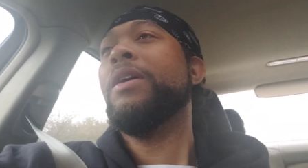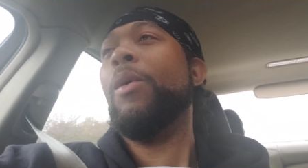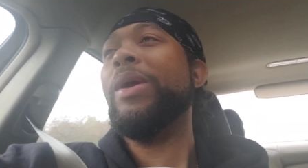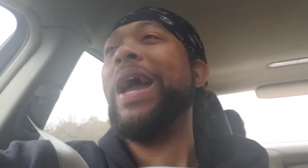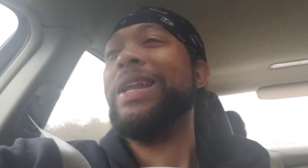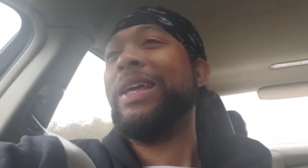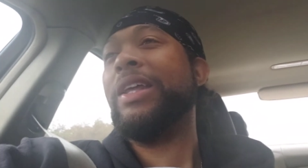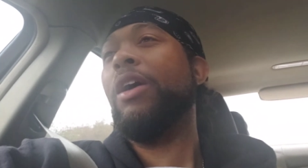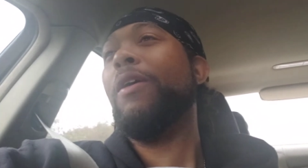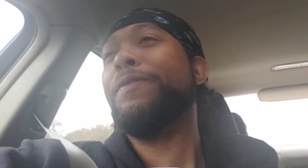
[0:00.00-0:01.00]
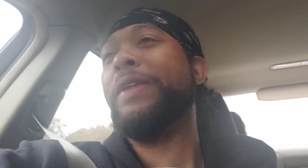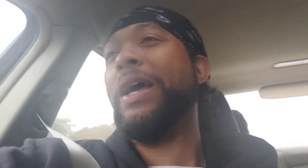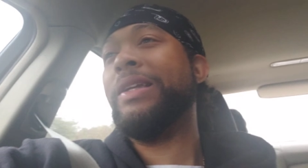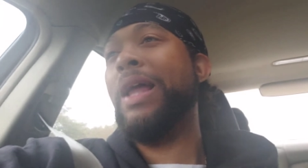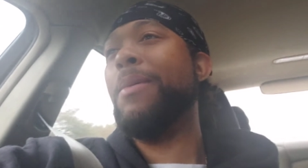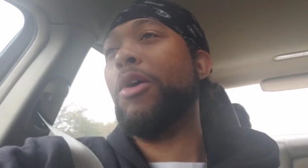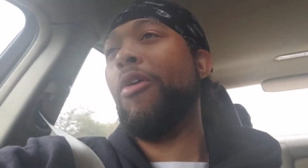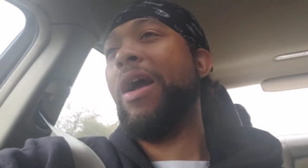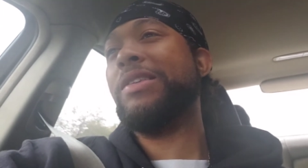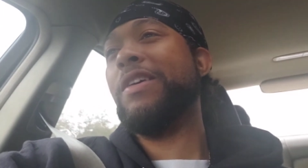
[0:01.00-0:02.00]
We gotta get off that
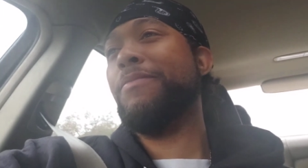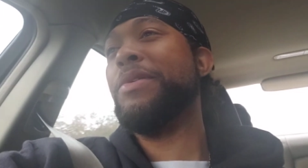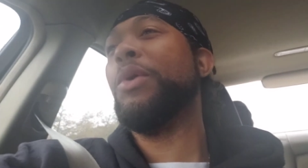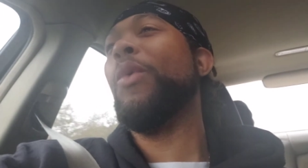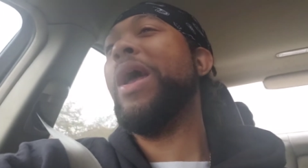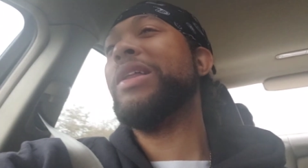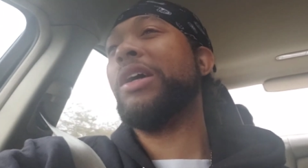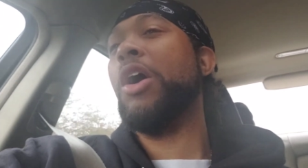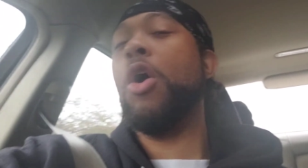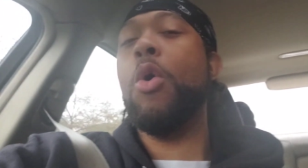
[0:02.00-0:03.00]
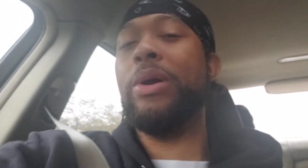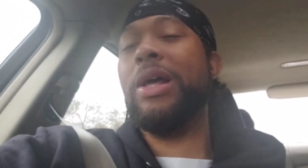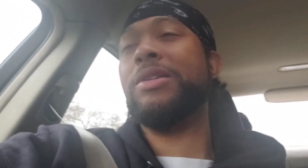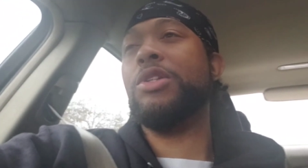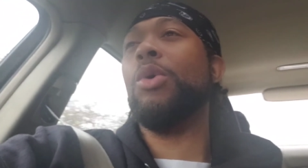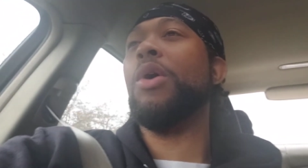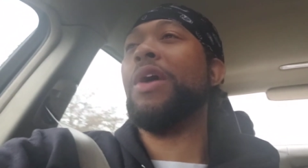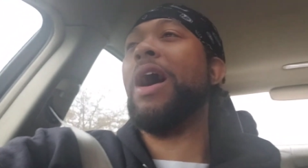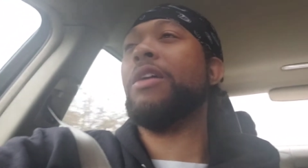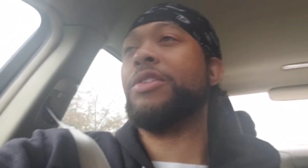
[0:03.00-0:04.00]
Democrats have been the way to go and there's no
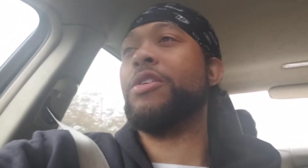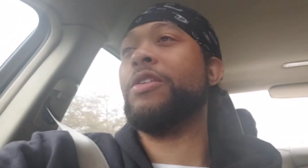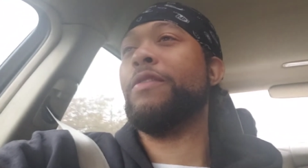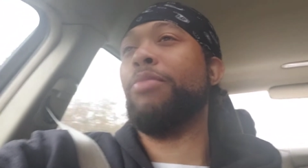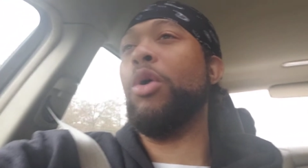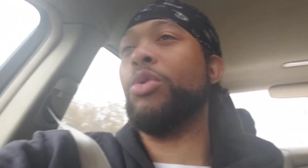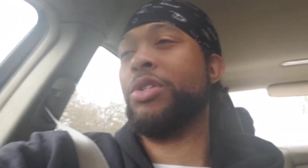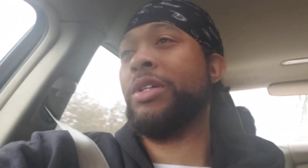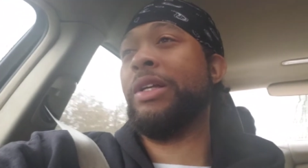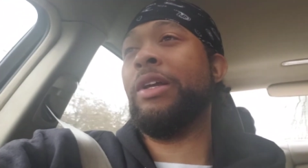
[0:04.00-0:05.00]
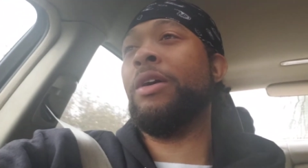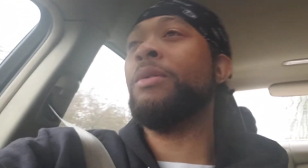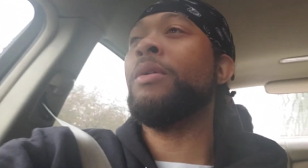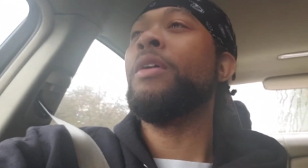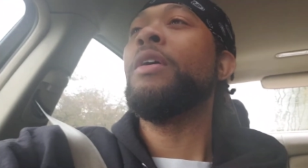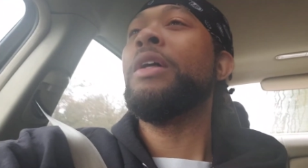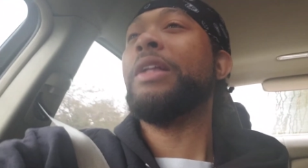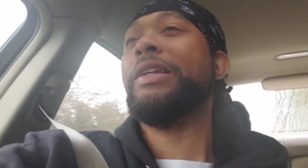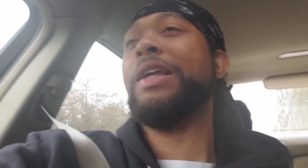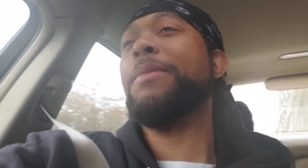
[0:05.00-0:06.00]
other alternative bullshit, yo.
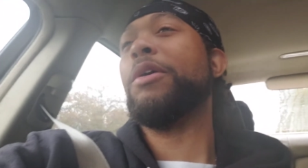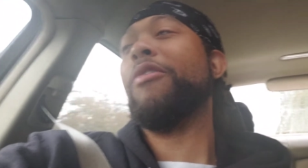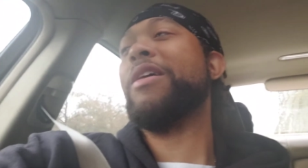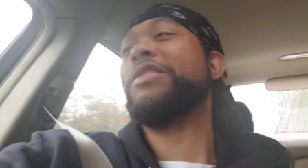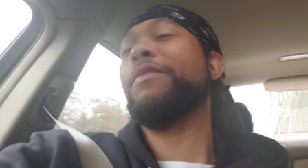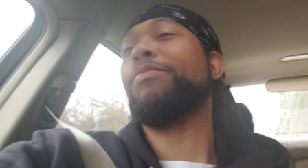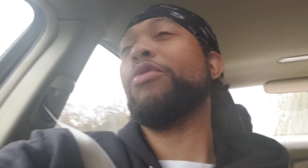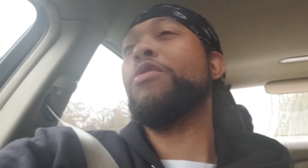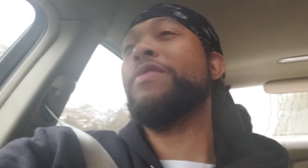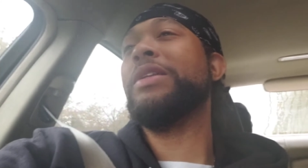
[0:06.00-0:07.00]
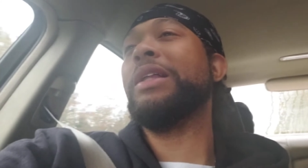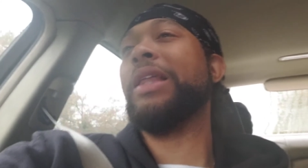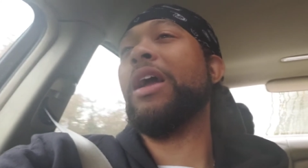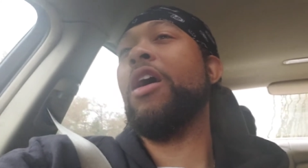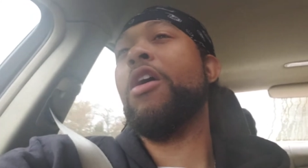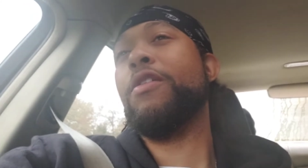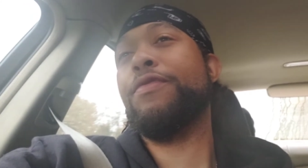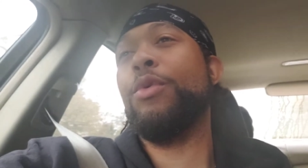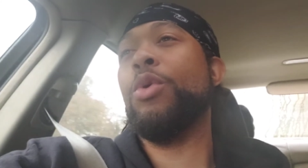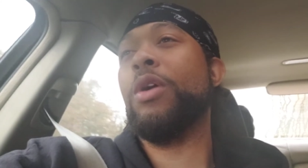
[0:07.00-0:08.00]
The Democrats have proven that they aren't
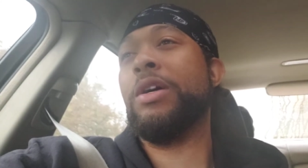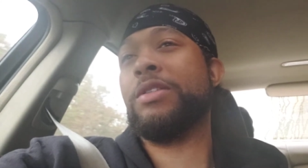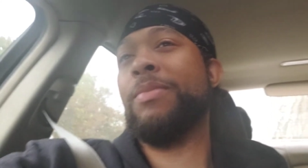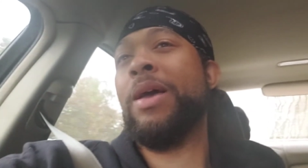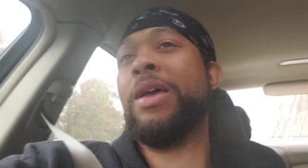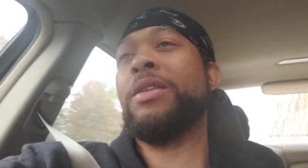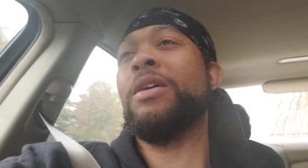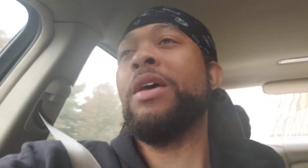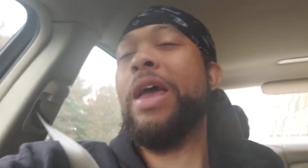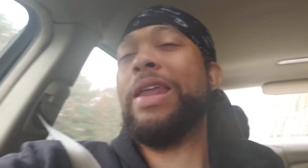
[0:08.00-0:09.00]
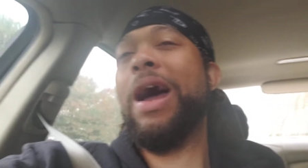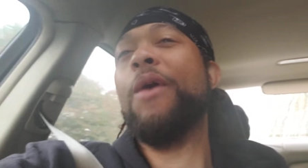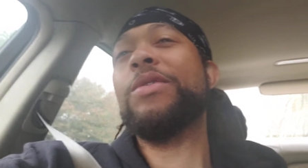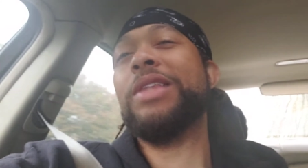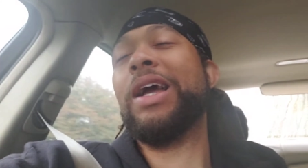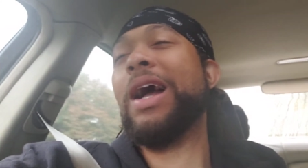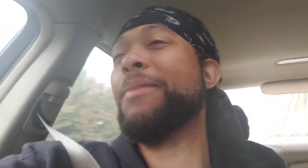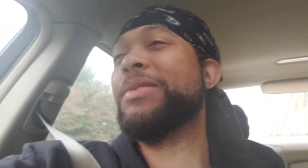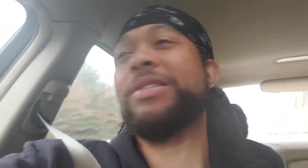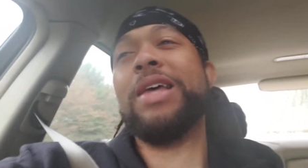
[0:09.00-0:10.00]
for us, man. And I was, like
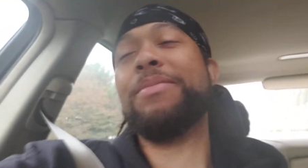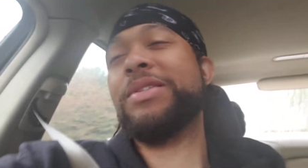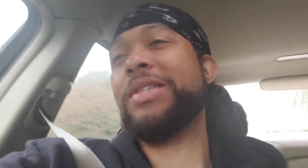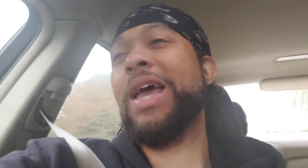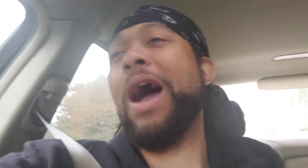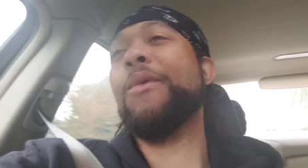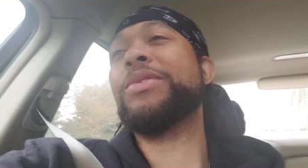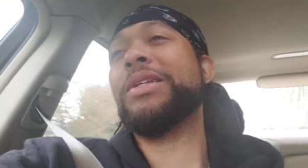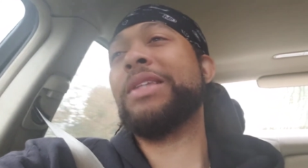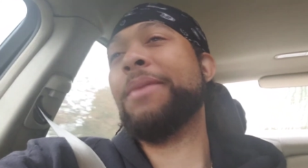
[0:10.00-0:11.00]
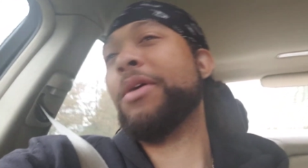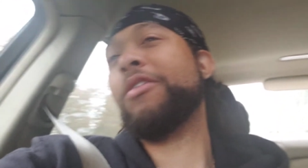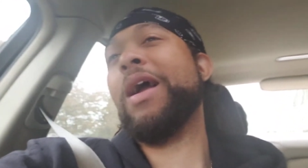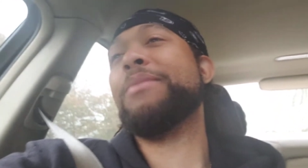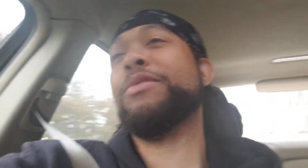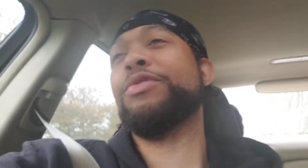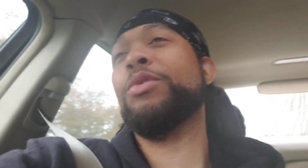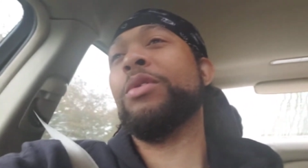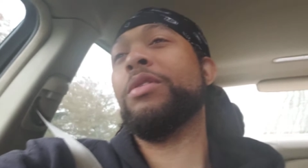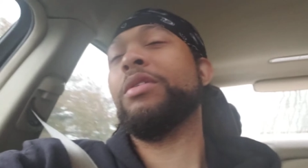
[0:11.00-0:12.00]
I've been saying, I was a Democrat
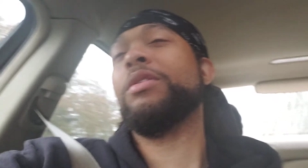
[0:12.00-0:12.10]
before.